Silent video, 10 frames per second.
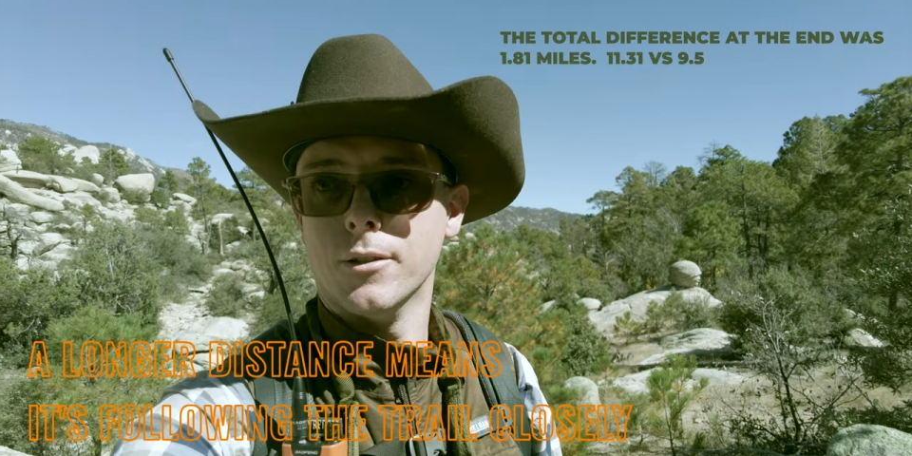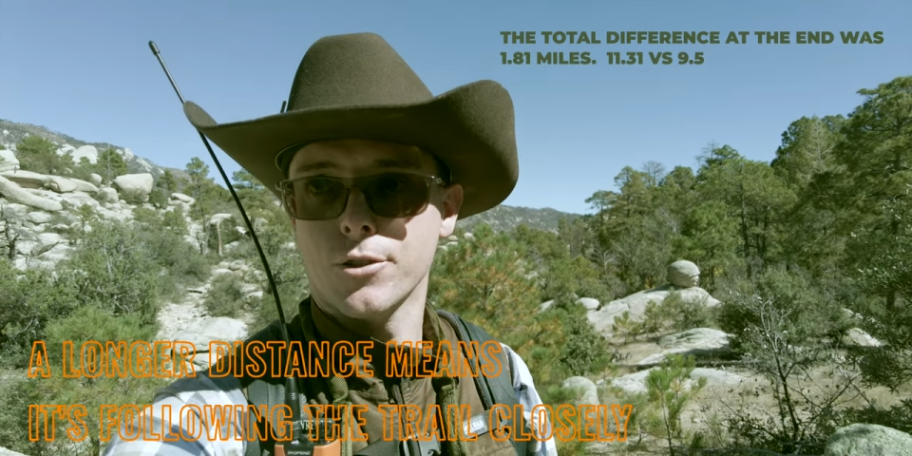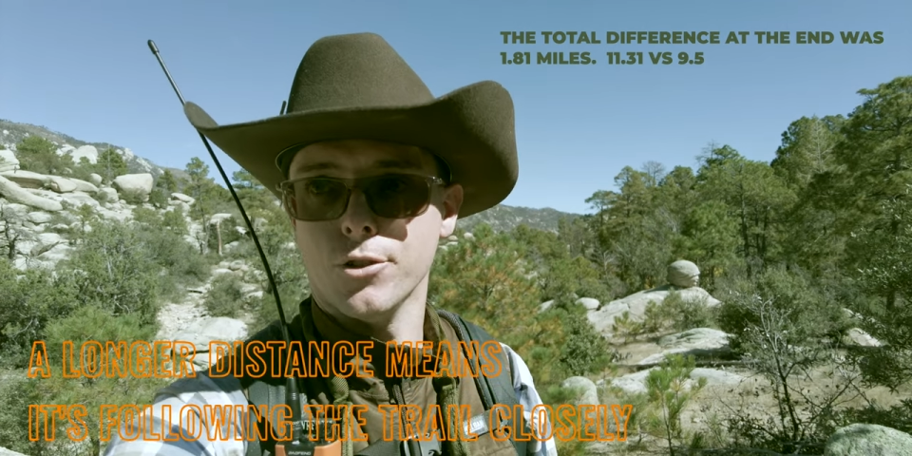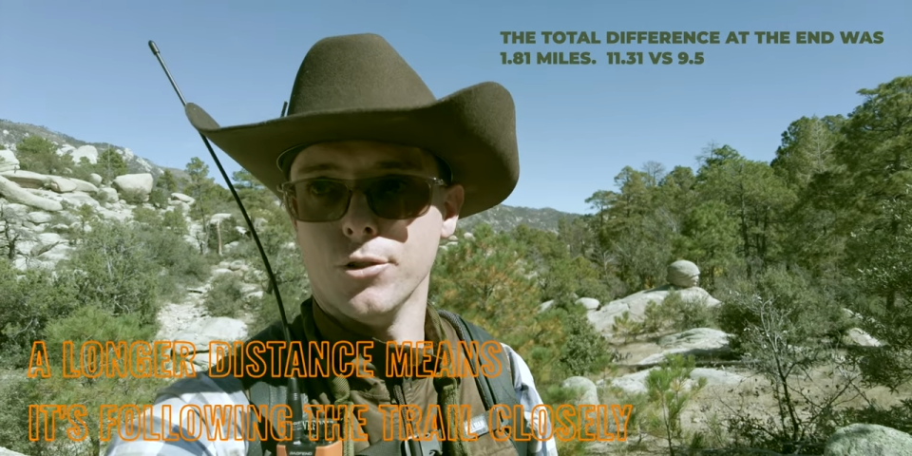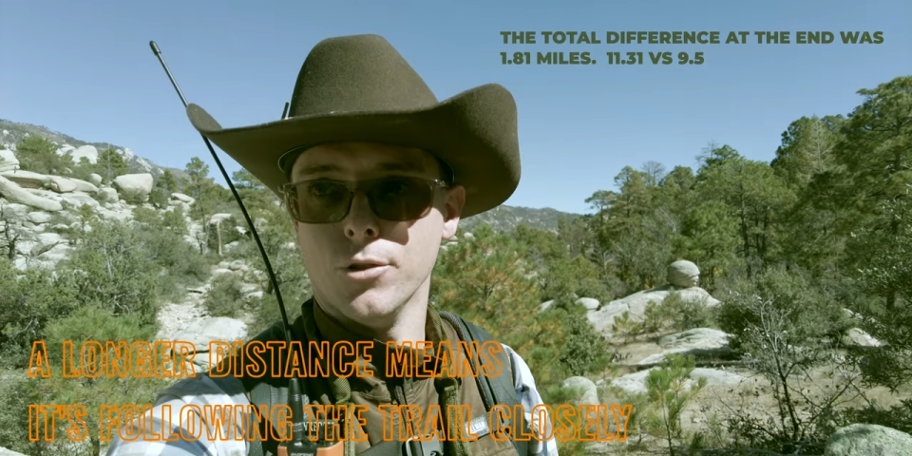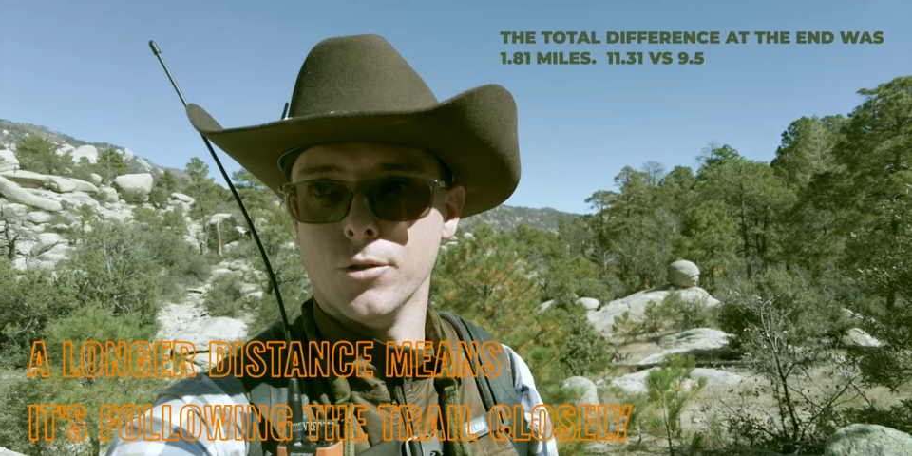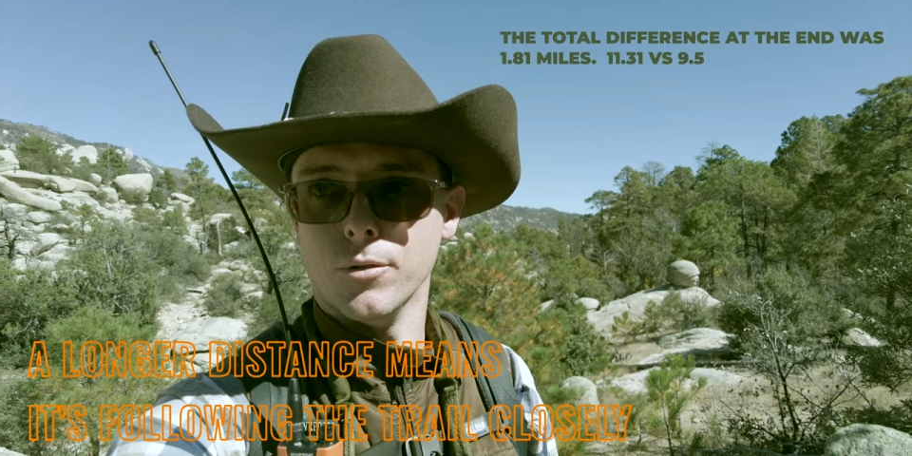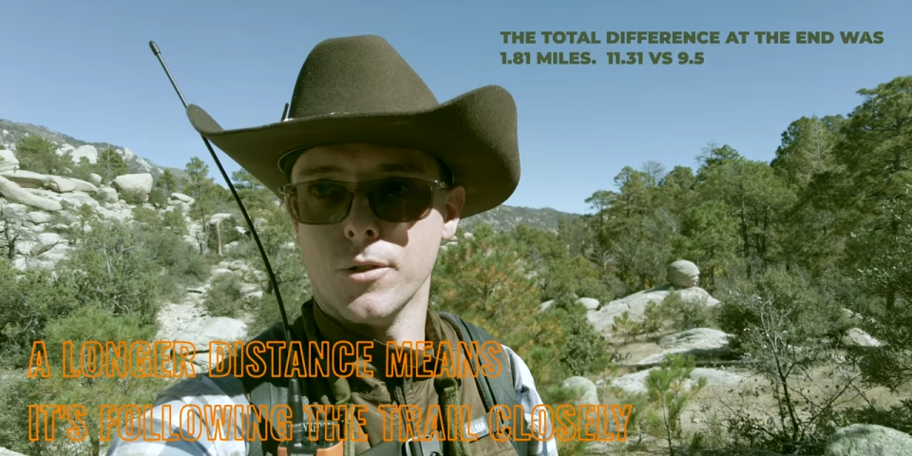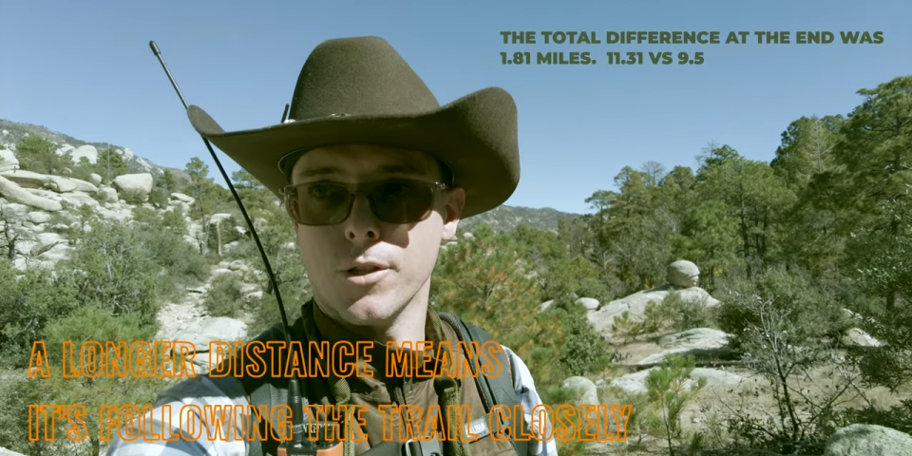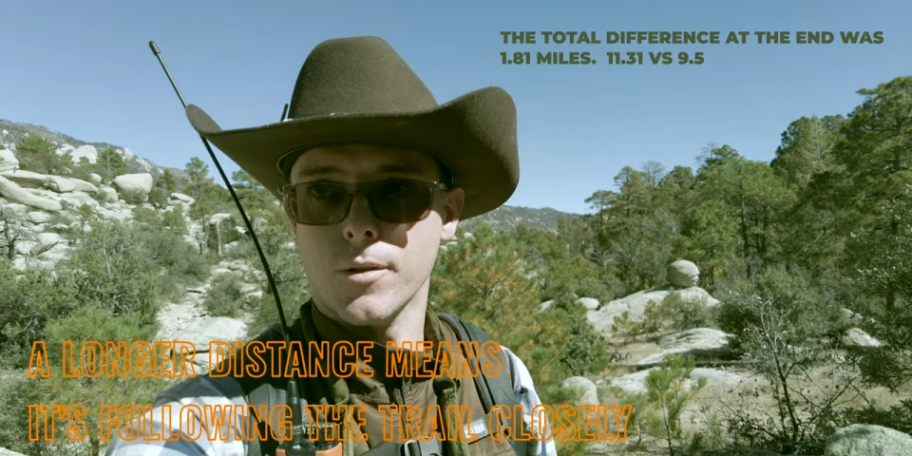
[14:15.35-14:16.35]
to
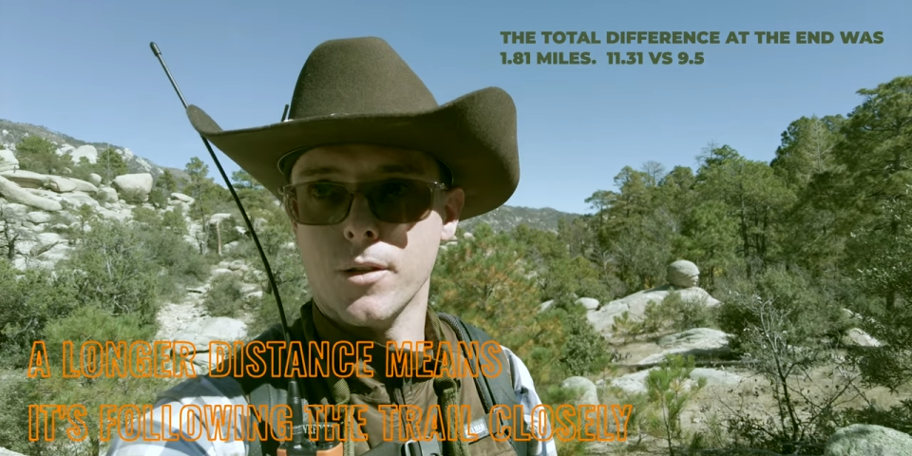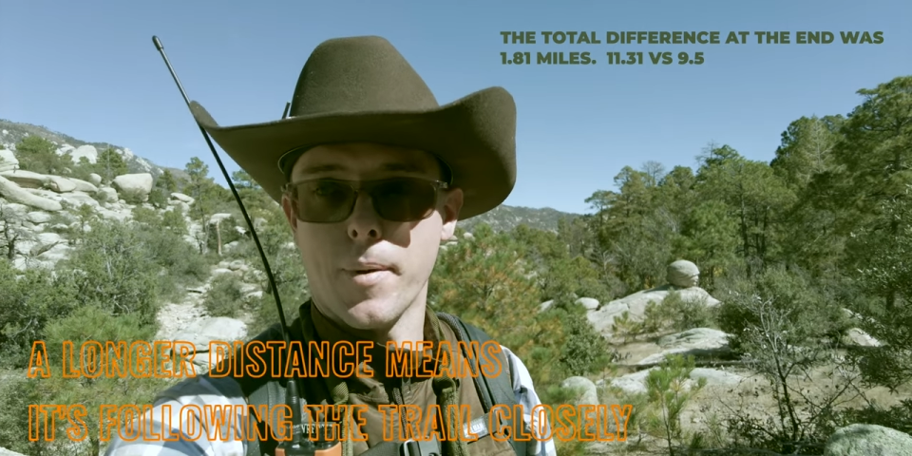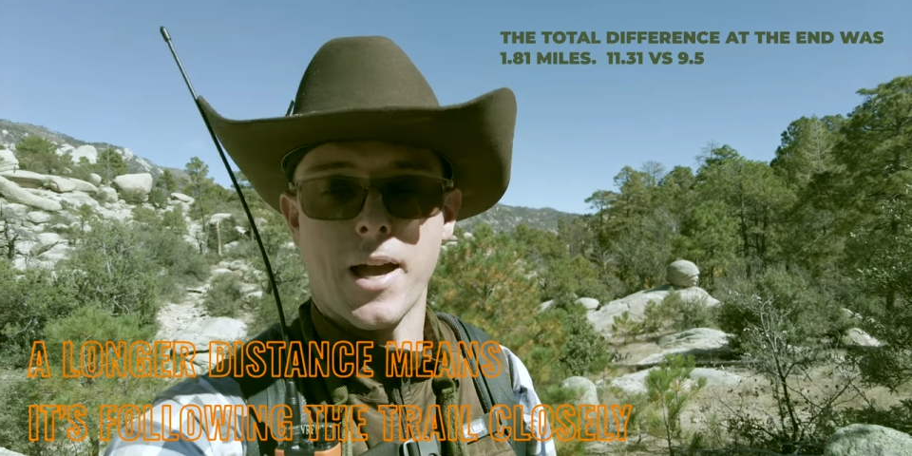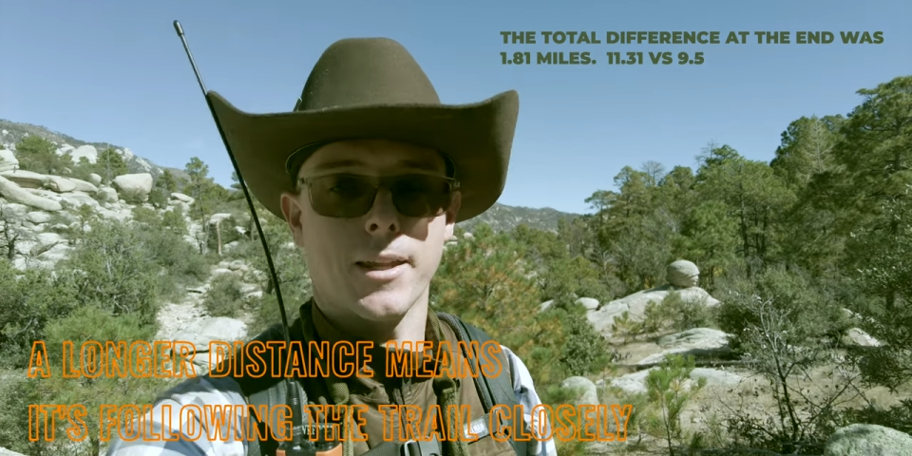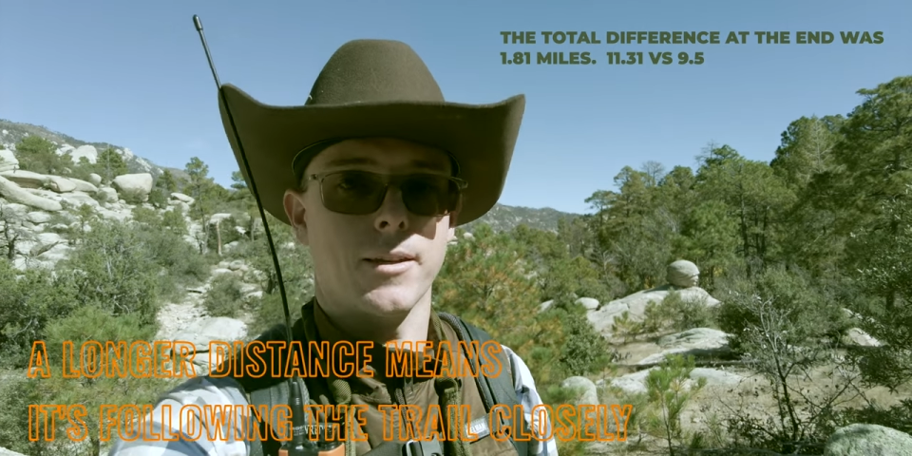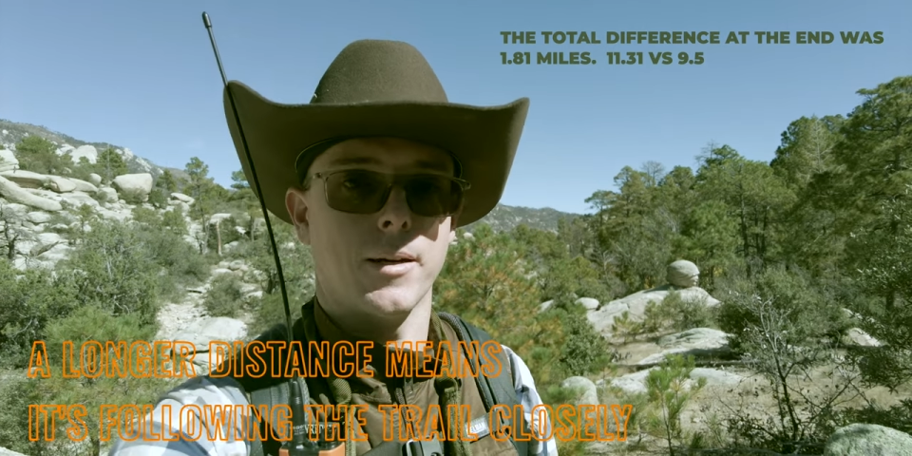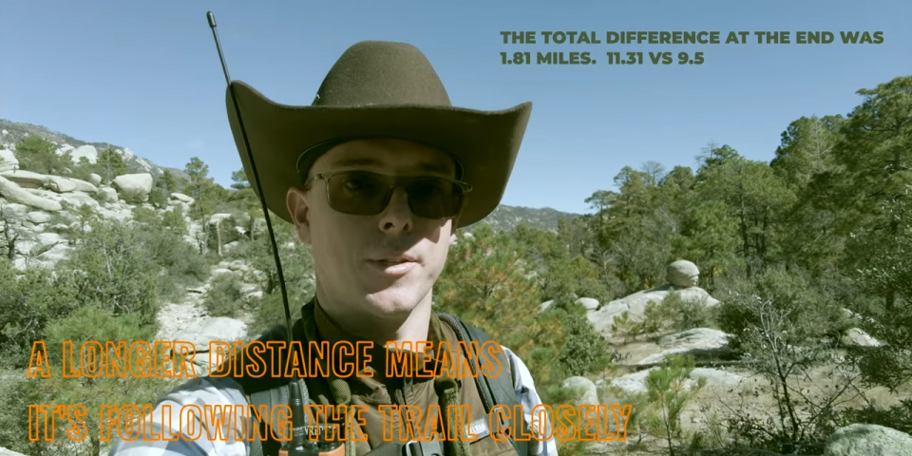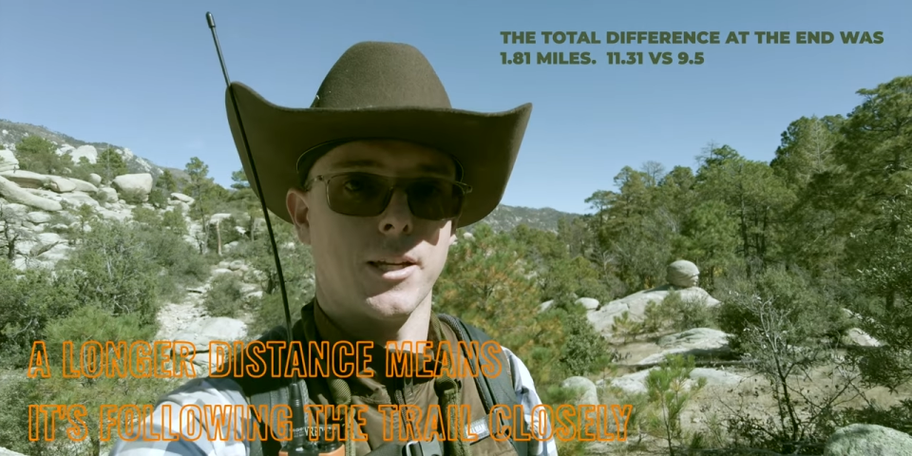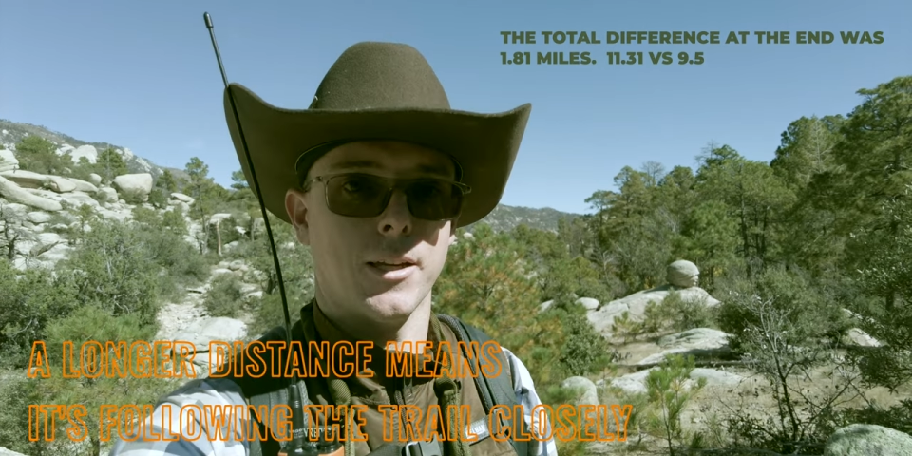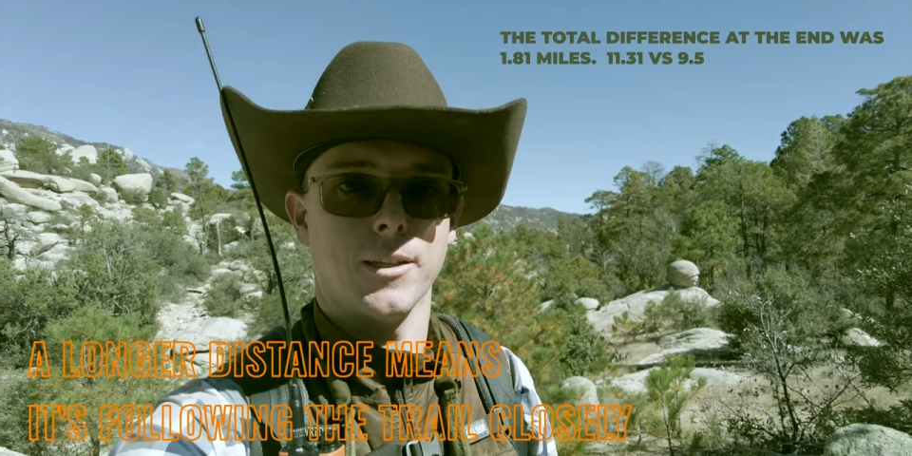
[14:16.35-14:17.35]
the, the path that I'm taking.